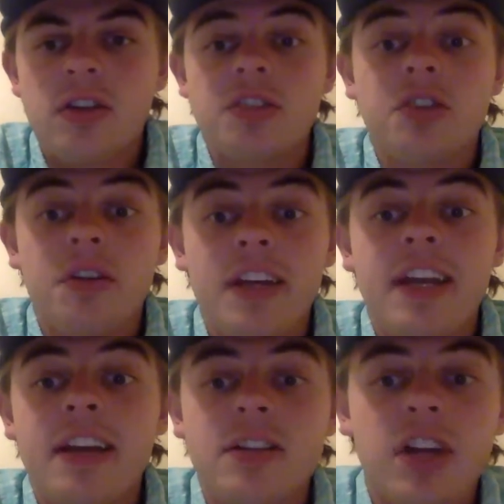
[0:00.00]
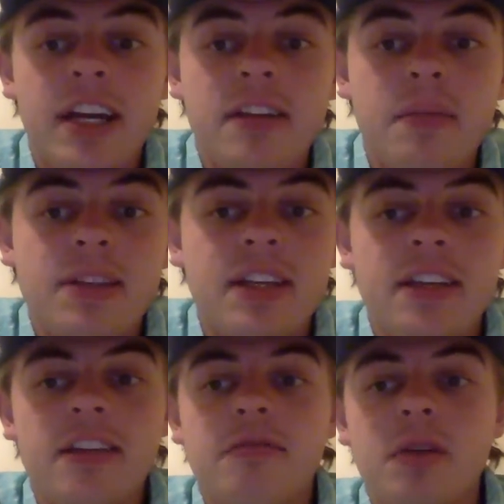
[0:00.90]
try to get the best
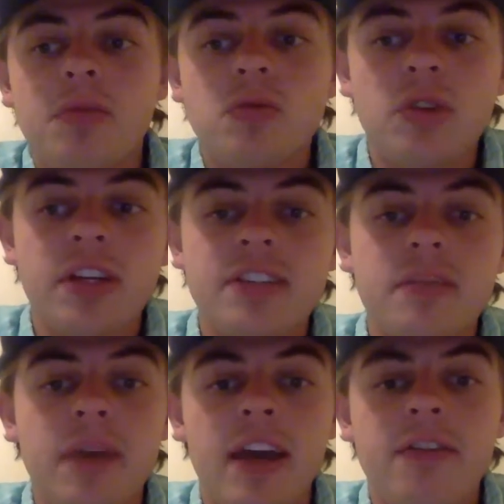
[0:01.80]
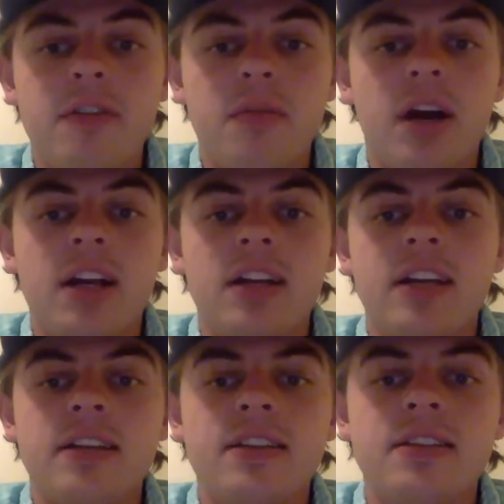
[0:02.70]
idea of people's willingness to pay for a product
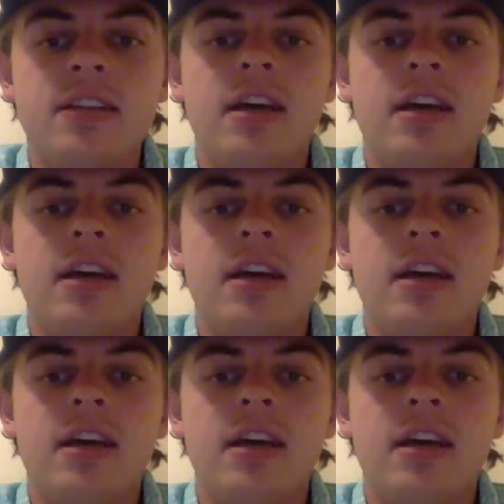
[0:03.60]
like this.